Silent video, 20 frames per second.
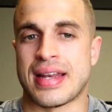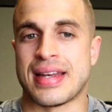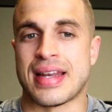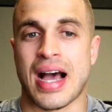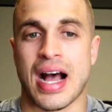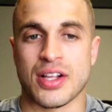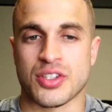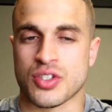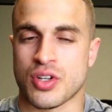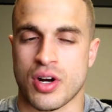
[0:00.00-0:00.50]
and
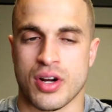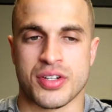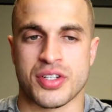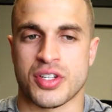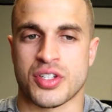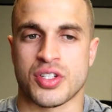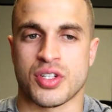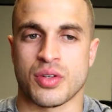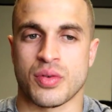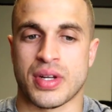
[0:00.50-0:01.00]
not scar
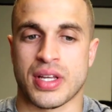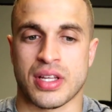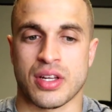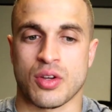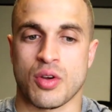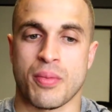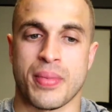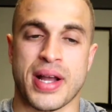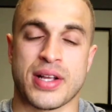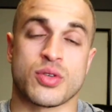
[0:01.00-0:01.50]
tissue, and it can
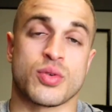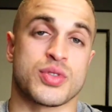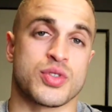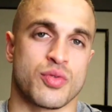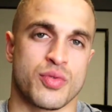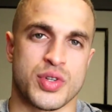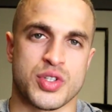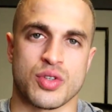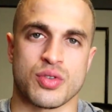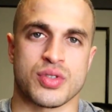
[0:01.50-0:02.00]
go back to its
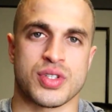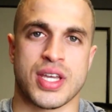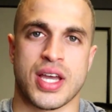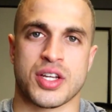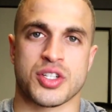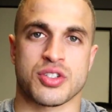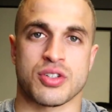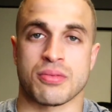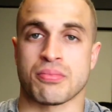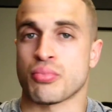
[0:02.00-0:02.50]
original
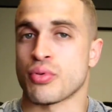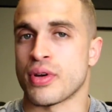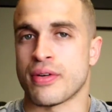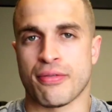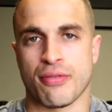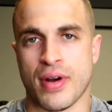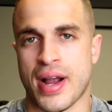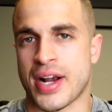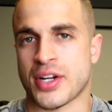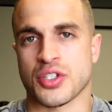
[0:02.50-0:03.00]
texture,
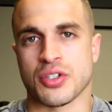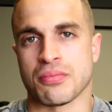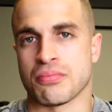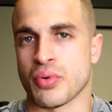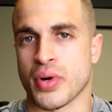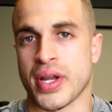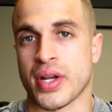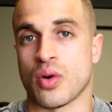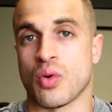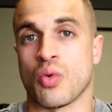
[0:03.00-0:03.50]
pre-fracture,
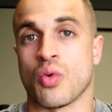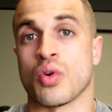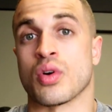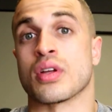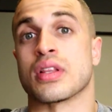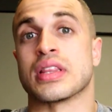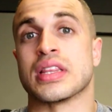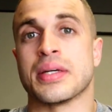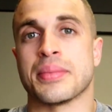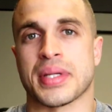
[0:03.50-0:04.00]
break,
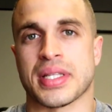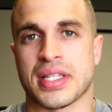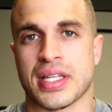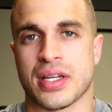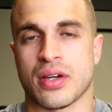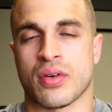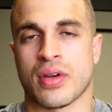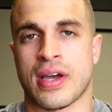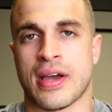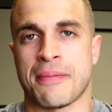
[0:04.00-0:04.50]
or limb
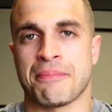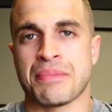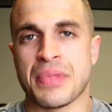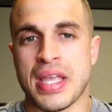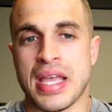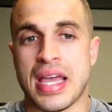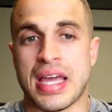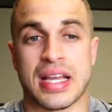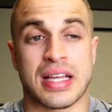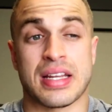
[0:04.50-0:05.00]
lengthening, okay?
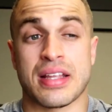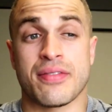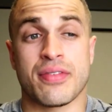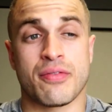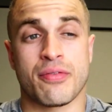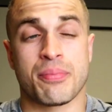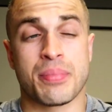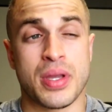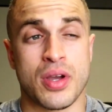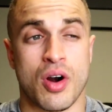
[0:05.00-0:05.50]
And it can
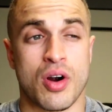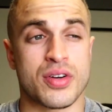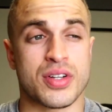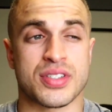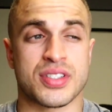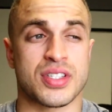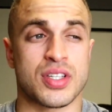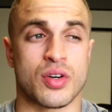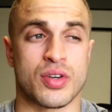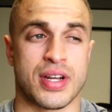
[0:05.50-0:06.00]
even be hard to
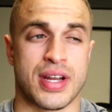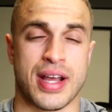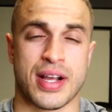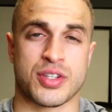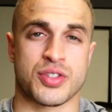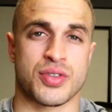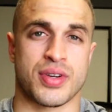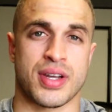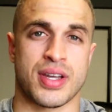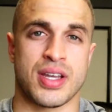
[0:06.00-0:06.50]
see on an
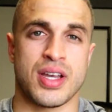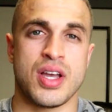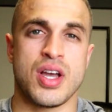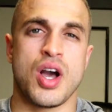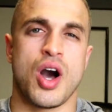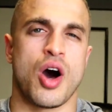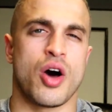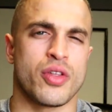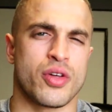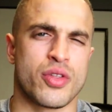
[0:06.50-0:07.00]
x-ray,
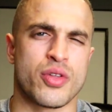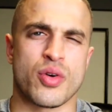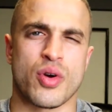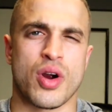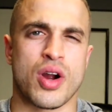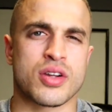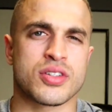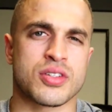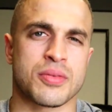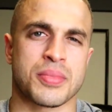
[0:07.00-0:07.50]
although there
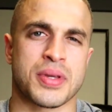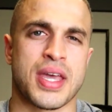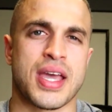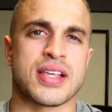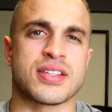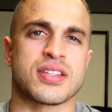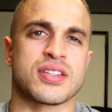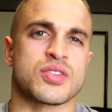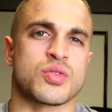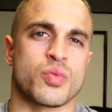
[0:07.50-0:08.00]
are some
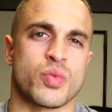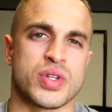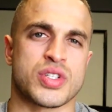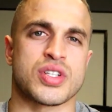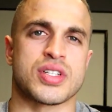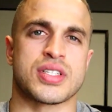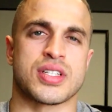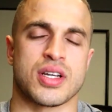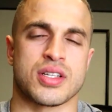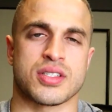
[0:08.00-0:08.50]
cases in
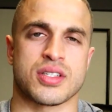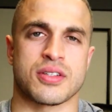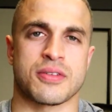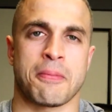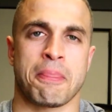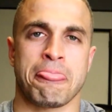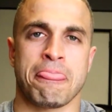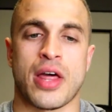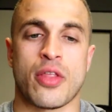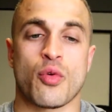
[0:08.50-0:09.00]
which it doesn't.
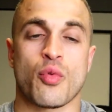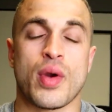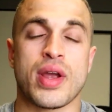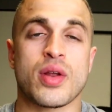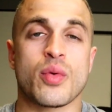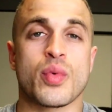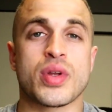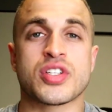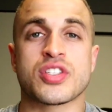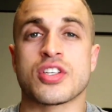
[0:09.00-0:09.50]
Now, the rate
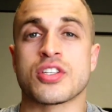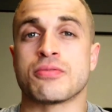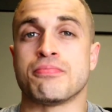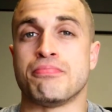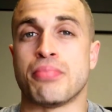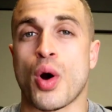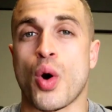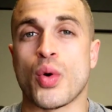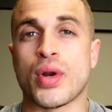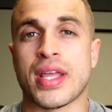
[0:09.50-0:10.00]
at which this
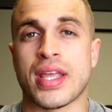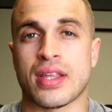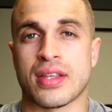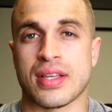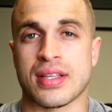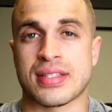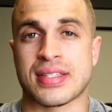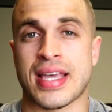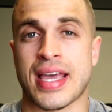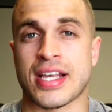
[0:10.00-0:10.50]
bone
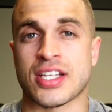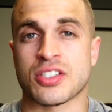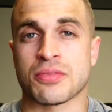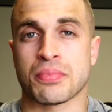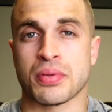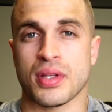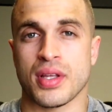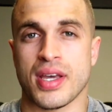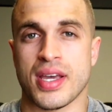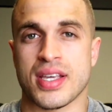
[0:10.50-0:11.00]
healing takes
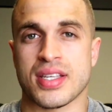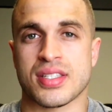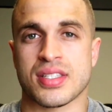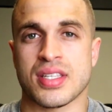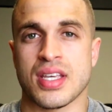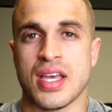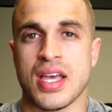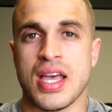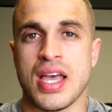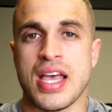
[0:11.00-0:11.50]
place